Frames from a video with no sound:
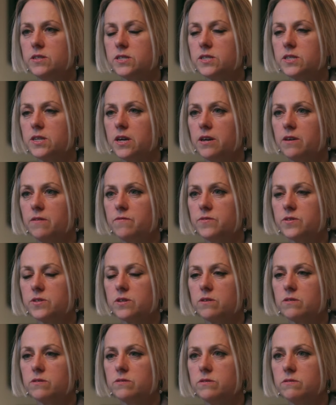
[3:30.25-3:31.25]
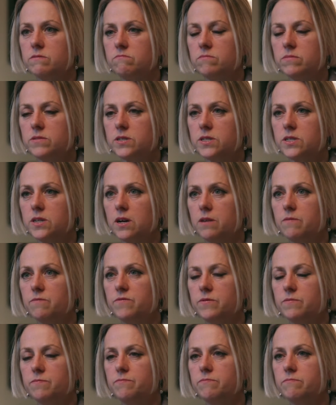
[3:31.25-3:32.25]
it saves on the
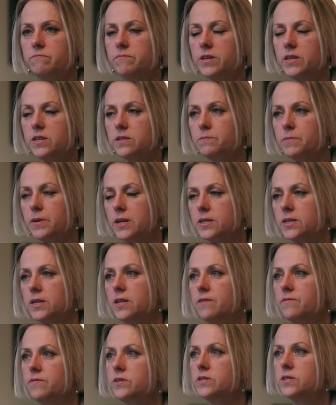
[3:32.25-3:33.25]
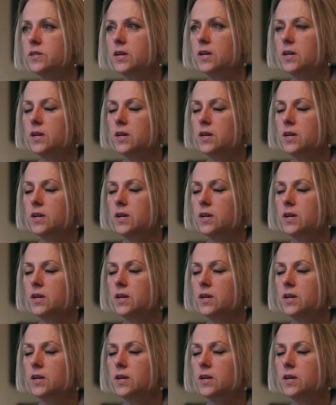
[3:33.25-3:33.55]
time for things being delivered.